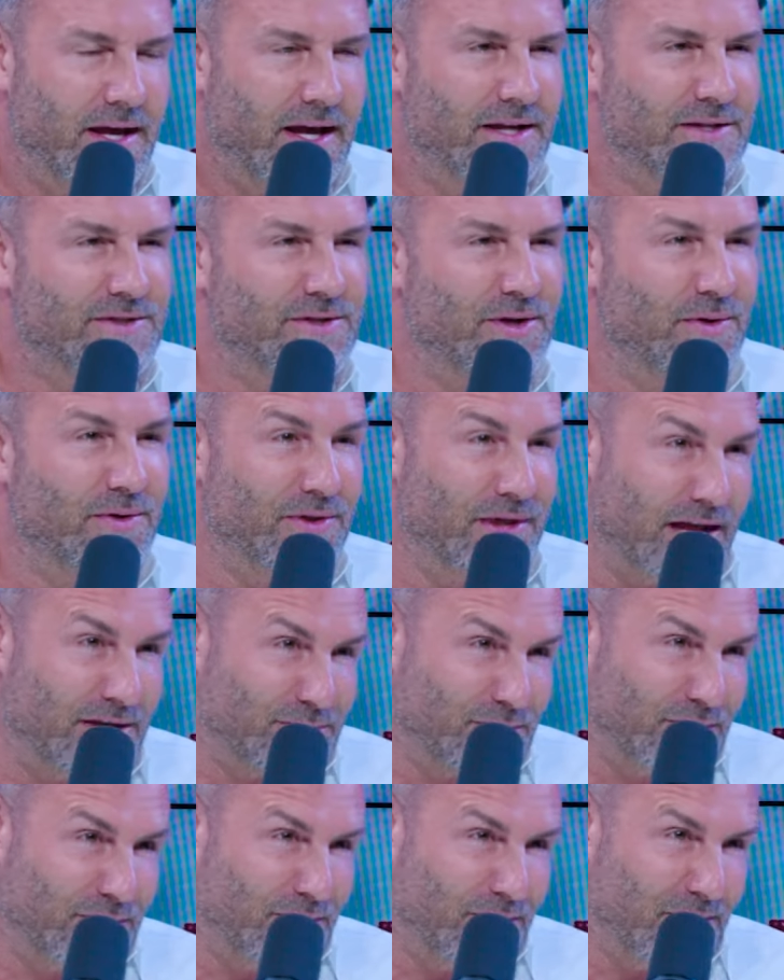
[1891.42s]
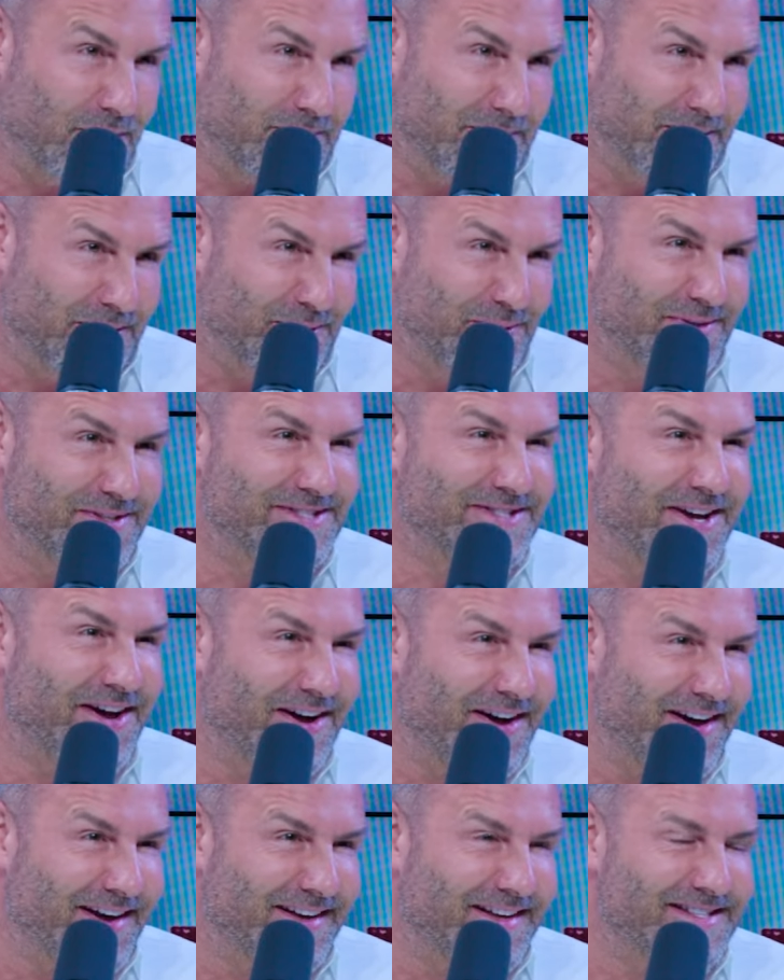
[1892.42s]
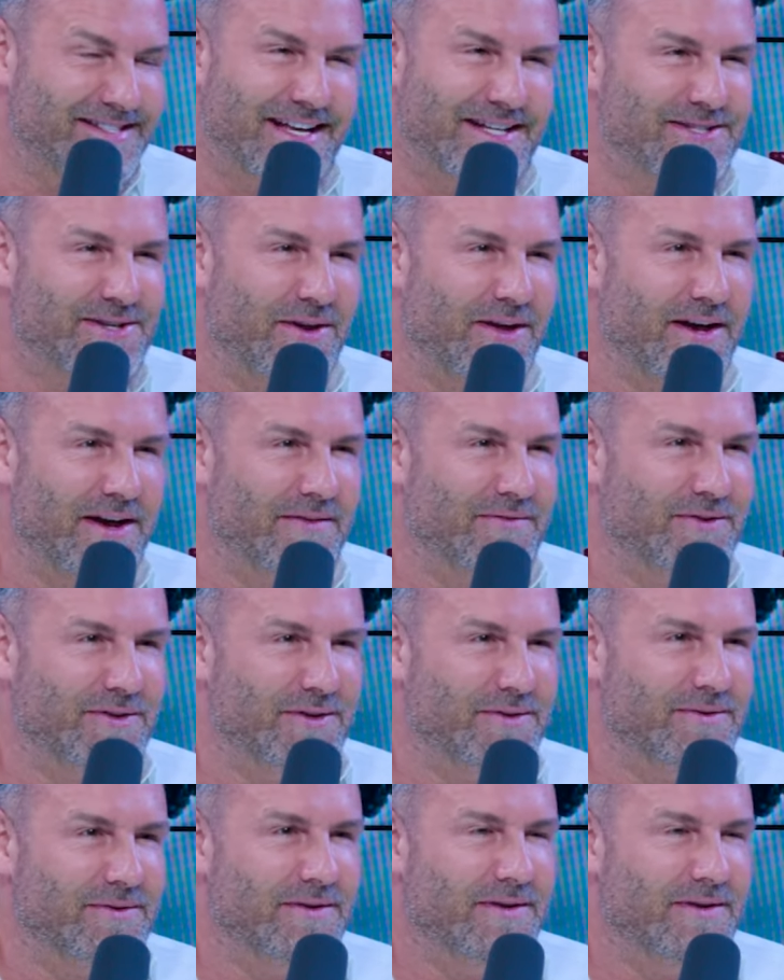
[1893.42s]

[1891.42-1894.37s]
And so that's what you heard me do is talk because that's all I ever do.